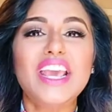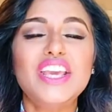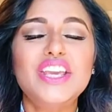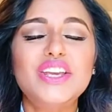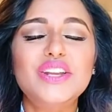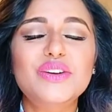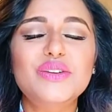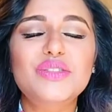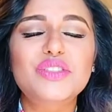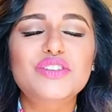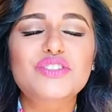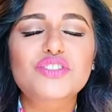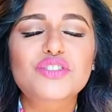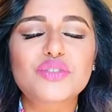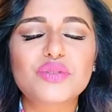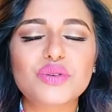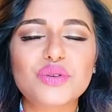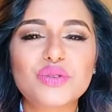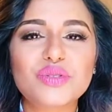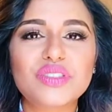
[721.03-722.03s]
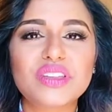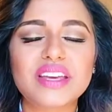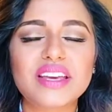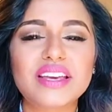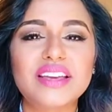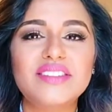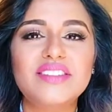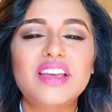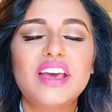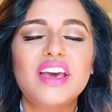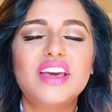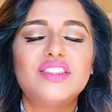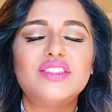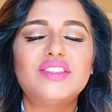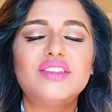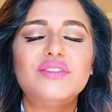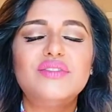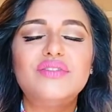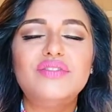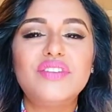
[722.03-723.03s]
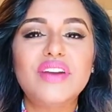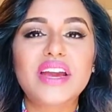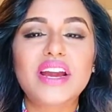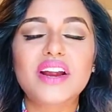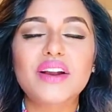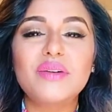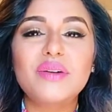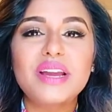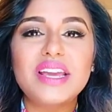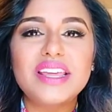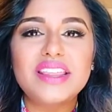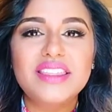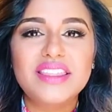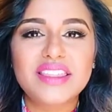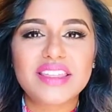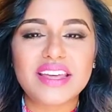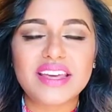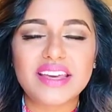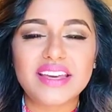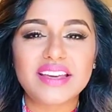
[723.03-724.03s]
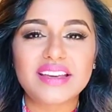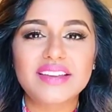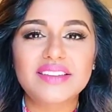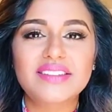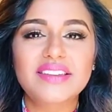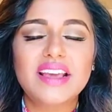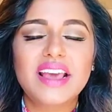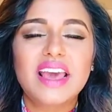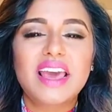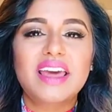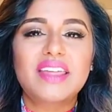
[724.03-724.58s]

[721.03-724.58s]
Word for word: You know, the truth is the very things